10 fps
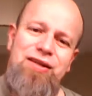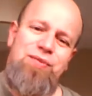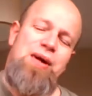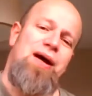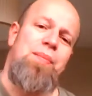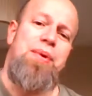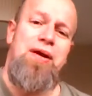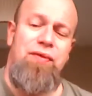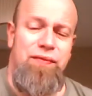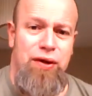Dean's
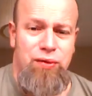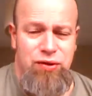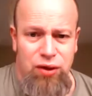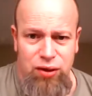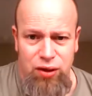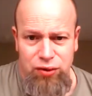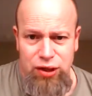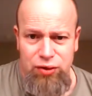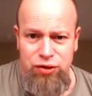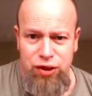uh, beer reviews on
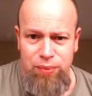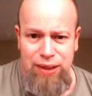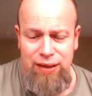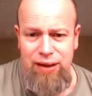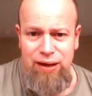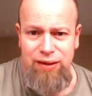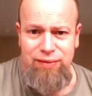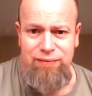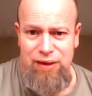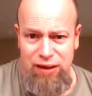on YouTube and
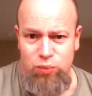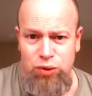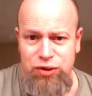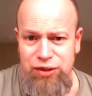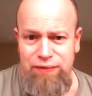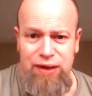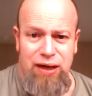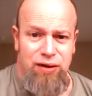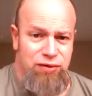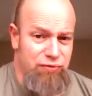and and watch his
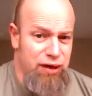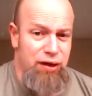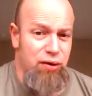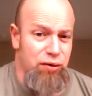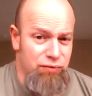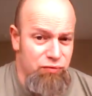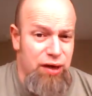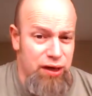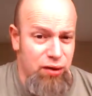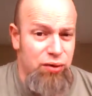videos. They're really good,
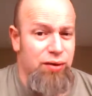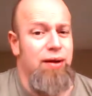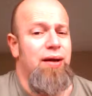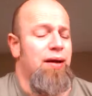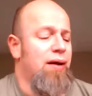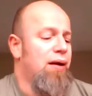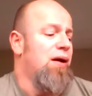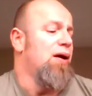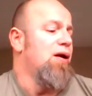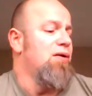really good.
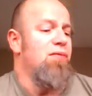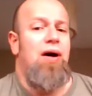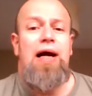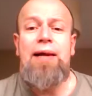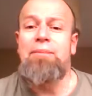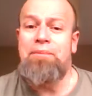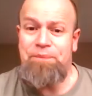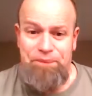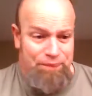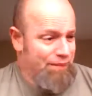Right,
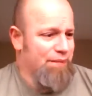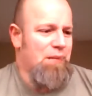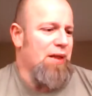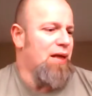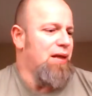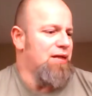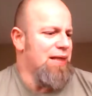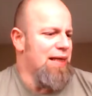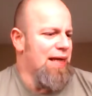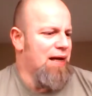
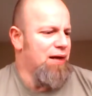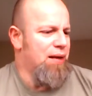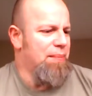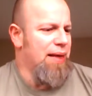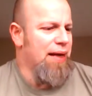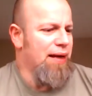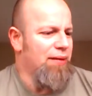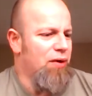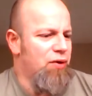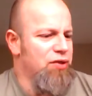let's get down to the
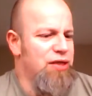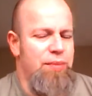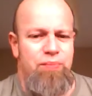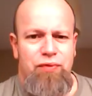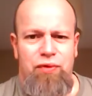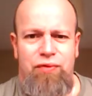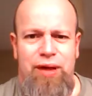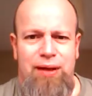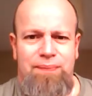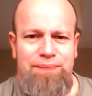beer. Ossett
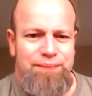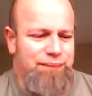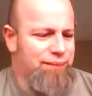Brewery.